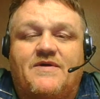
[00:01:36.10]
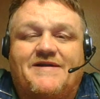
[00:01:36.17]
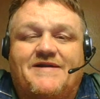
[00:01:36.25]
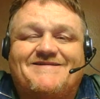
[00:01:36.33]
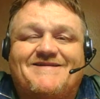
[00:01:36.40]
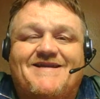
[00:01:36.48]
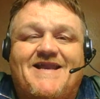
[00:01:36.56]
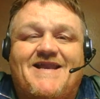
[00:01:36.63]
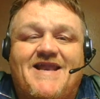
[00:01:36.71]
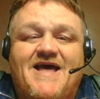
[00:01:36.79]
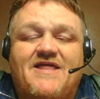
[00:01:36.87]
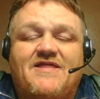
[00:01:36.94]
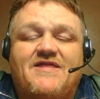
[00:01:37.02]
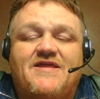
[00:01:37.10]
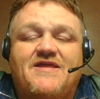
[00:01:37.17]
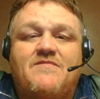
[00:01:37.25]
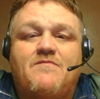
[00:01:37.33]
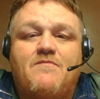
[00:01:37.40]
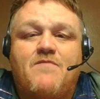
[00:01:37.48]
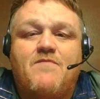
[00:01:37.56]
but isn't nothing
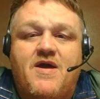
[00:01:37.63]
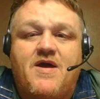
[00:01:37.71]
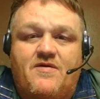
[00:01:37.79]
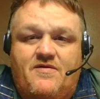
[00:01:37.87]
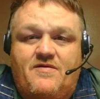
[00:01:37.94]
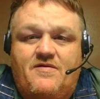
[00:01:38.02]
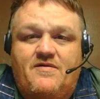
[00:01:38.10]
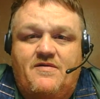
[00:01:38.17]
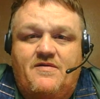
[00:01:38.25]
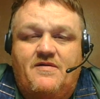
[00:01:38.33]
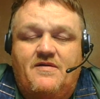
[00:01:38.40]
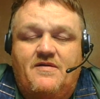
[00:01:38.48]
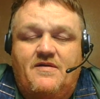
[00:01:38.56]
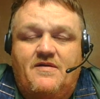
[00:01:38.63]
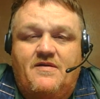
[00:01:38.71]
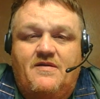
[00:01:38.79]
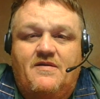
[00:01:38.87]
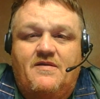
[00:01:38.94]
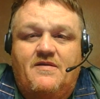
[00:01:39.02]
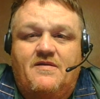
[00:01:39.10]
better
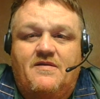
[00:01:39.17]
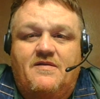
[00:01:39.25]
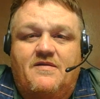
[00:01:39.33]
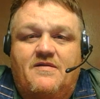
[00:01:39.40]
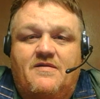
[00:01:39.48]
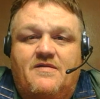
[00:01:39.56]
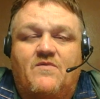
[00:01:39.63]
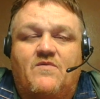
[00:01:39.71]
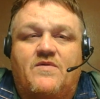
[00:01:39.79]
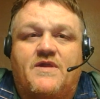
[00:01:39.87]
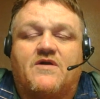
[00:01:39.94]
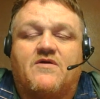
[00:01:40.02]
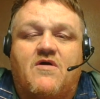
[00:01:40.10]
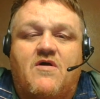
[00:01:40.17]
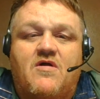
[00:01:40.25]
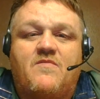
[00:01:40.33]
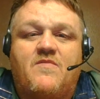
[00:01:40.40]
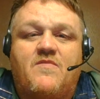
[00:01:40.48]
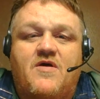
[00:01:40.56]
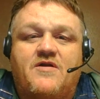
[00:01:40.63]
than when they crawl
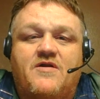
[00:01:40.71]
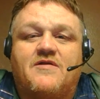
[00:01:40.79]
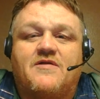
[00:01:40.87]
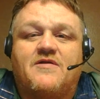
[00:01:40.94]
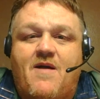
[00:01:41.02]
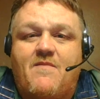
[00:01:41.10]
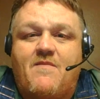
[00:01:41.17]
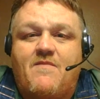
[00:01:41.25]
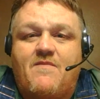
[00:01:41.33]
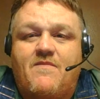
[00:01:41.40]
up on your lap